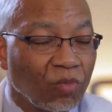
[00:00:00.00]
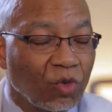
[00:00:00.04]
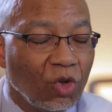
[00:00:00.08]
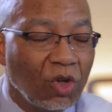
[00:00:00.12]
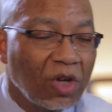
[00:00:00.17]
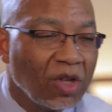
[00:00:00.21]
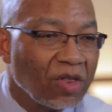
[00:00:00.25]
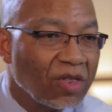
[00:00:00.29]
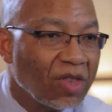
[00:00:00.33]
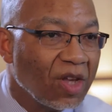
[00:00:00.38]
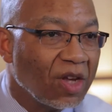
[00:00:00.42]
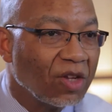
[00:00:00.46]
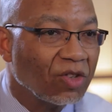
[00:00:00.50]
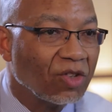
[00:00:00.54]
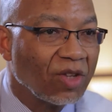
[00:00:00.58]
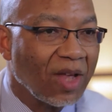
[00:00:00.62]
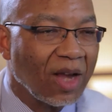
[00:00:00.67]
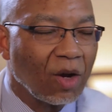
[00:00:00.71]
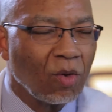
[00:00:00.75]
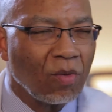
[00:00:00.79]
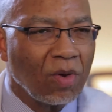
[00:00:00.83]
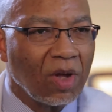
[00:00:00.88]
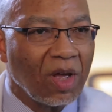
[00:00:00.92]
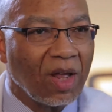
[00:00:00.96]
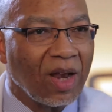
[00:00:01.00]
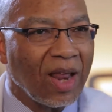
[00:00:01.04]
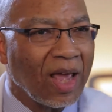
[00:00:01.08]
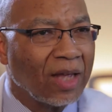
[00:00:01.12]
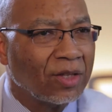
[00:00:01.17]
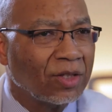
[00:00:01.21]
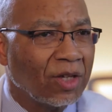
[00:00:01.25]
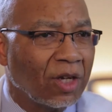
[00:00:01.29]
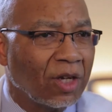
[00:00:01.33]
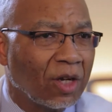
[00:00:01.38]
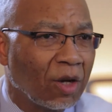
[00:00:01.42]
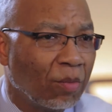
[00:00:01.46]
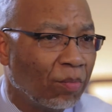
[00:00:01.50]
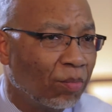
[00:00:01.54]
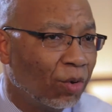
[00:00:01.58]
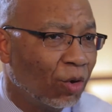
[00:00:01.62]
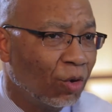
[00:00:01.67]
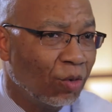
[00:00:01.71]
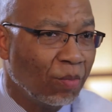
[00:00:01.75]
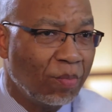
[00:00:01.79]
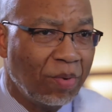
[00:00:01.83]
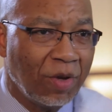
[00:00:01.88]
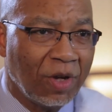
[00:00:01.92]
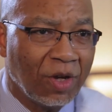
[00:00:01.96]
You get things like, well, I take a
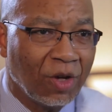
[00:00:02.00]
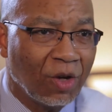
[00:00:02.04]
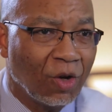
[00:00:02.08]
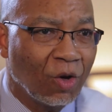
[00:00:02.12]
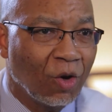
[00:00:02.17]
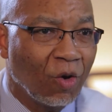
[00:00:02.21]
blue pill,